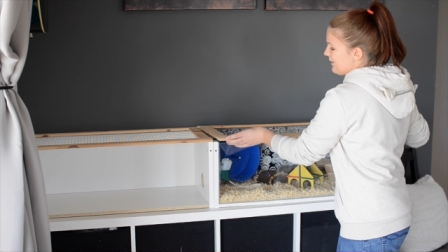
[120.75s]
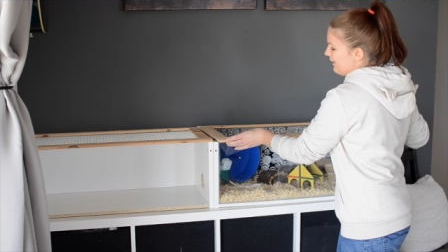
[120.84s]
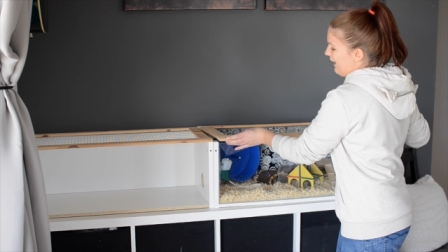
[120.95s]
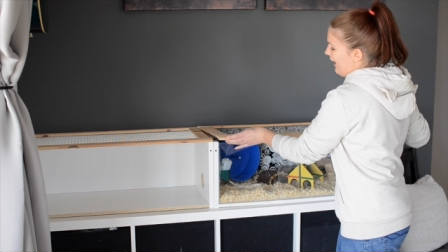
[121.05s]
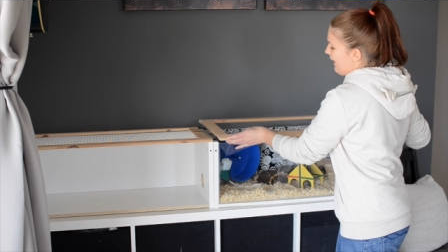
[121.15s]

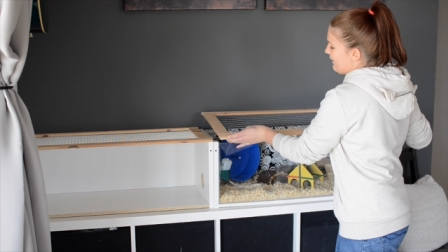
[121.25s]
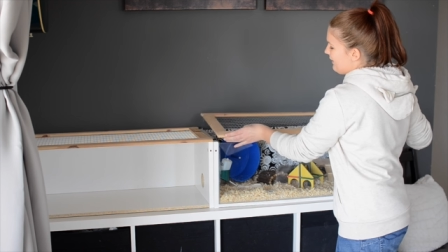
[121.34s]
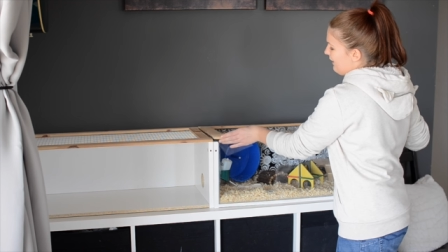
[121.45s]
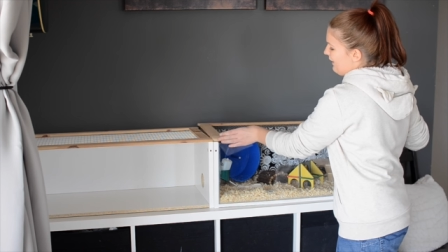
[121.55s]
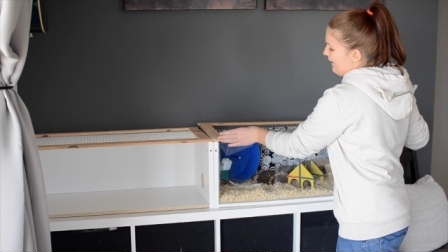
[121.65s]
still has
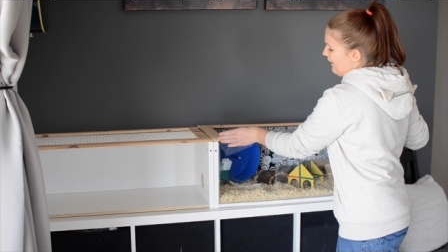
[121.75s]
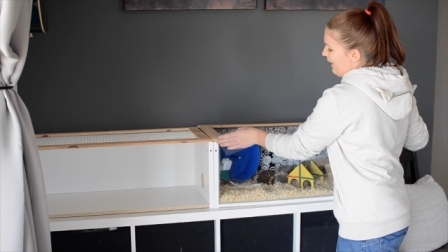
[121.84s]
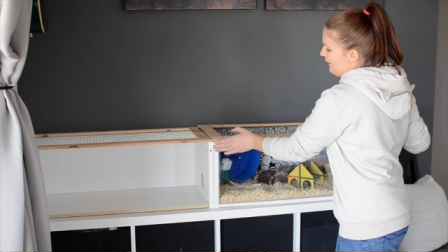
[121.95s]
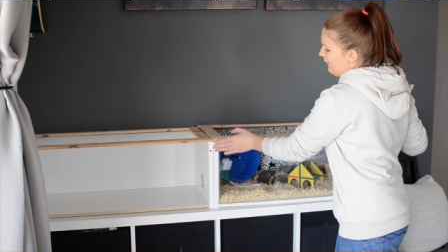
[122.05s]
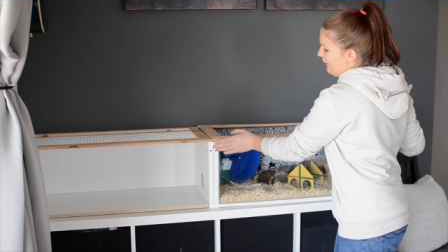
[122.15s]

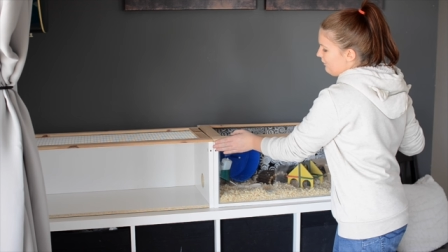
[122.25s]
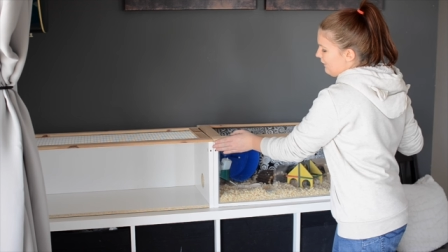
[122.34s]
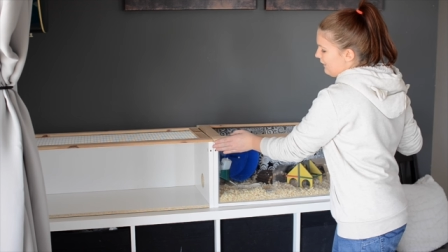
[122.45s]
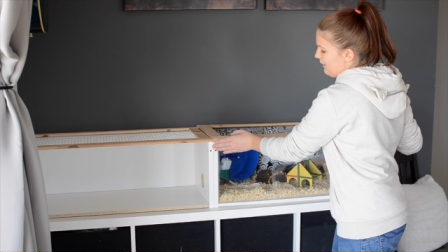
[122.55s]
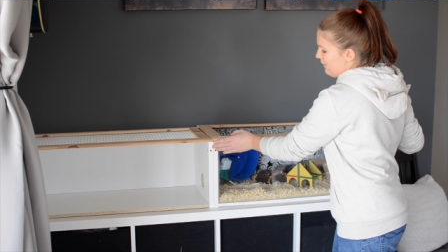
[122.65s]
a lovely